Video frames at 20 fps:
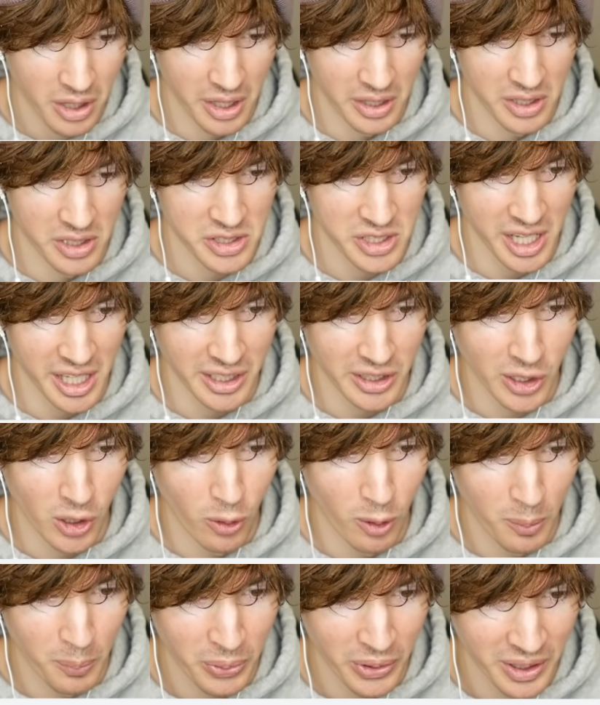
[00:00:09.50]
All right, there's like no
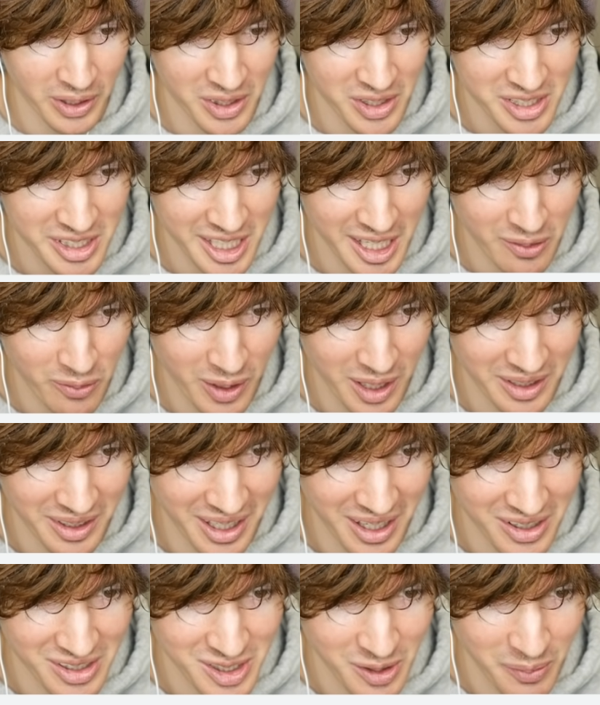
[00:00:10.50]
one playing this game right
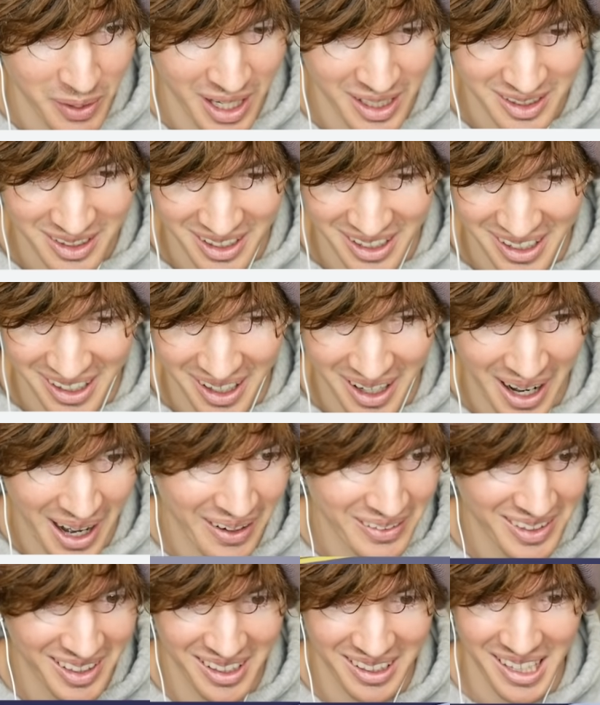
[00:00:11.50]
now, so I'm gonna have to,
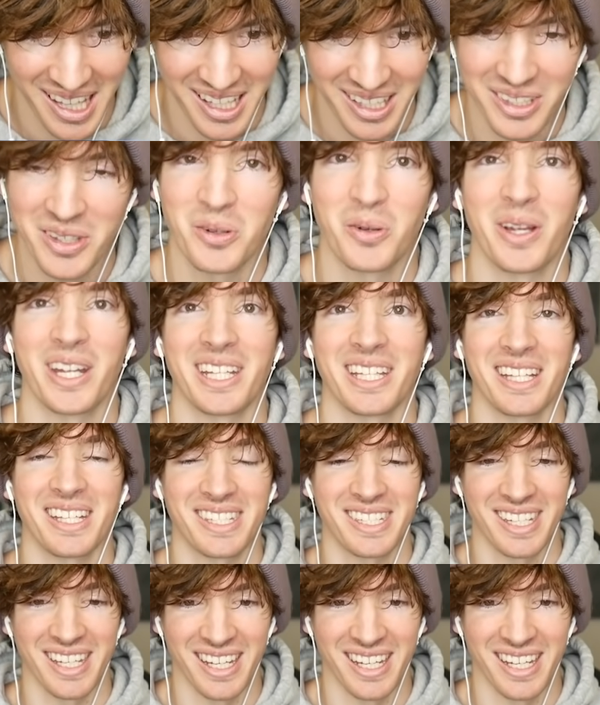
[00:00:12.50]
I have to let you idiots